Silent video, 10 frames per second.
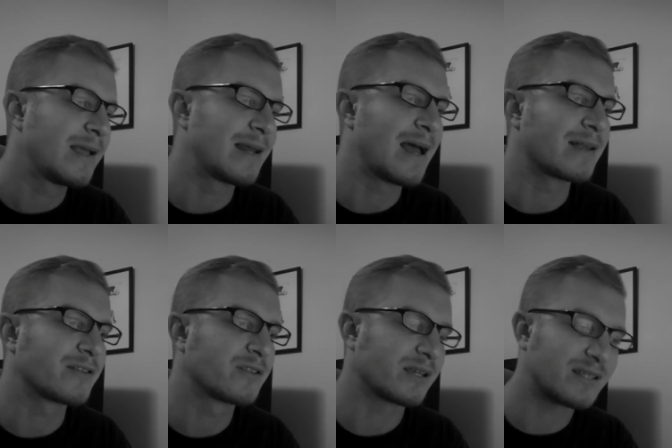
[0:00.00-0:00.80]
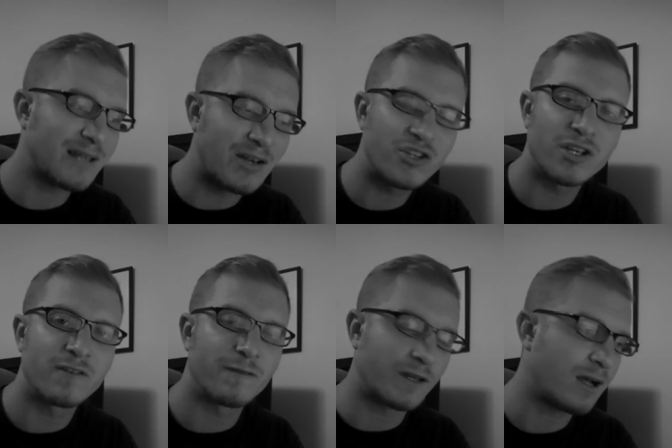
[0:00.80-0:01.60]
It has
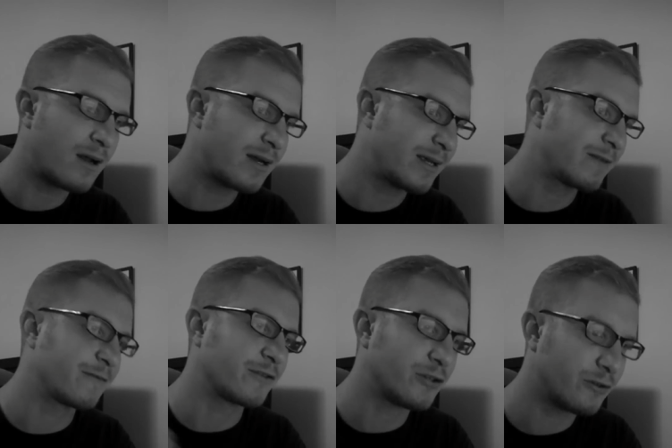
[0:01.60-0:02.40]
extension, fecundity, and,